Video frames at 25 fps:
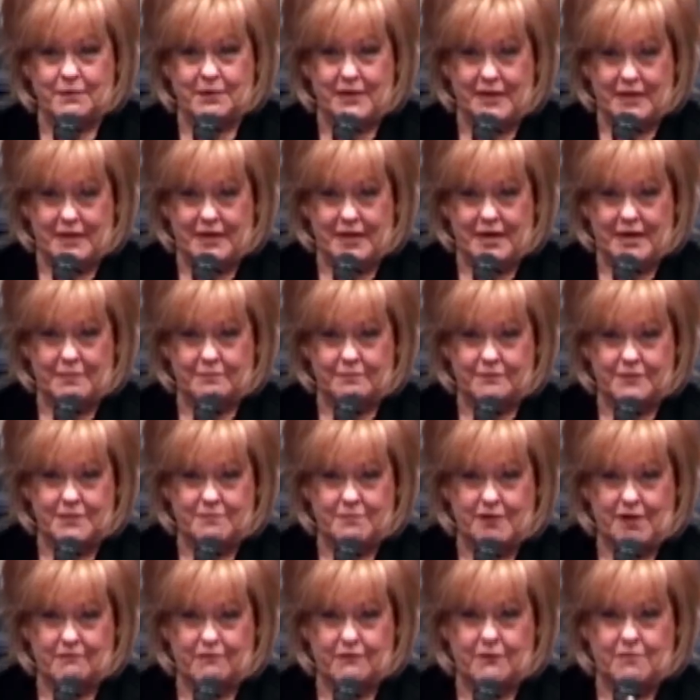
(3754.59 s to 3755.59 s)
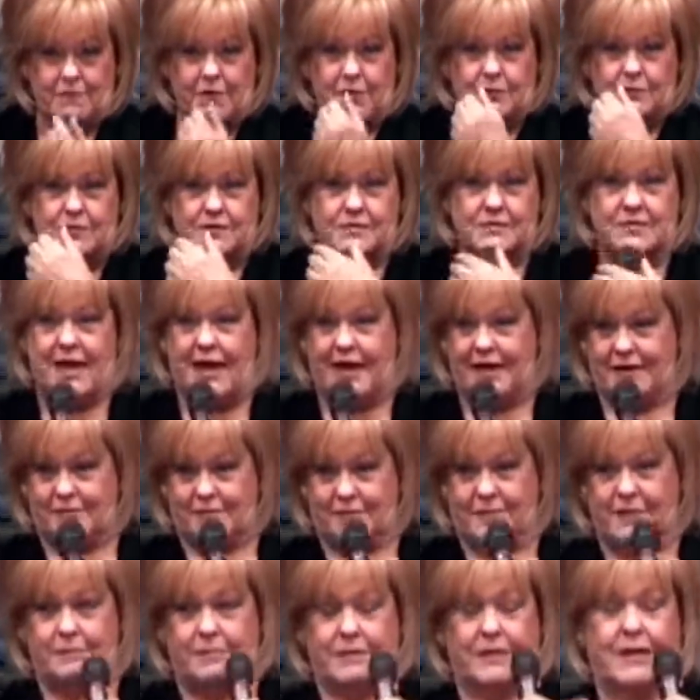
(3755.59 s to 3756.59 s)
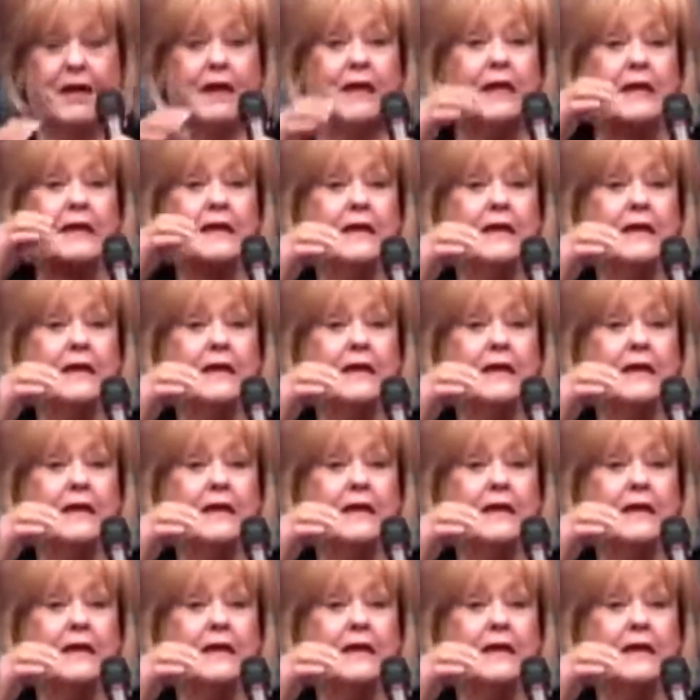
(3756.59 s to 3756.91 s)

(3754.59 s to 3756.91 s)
He helped him off a motorcycle. Remember that?